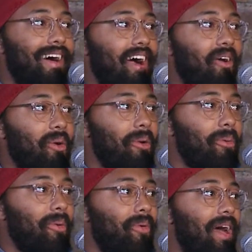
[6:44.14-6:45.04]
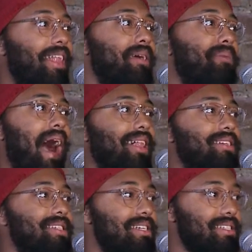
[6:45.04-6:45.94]
Oh, I like
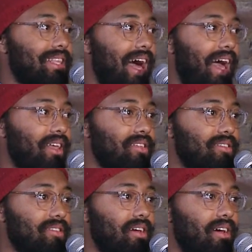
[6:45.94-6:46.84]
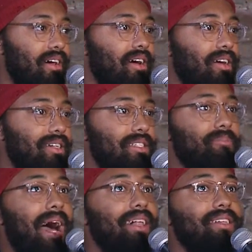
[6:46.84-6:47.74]
politics a lot because the
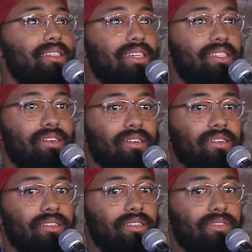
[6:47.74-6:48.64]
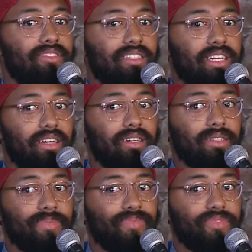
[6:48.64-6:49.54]
politics are different here.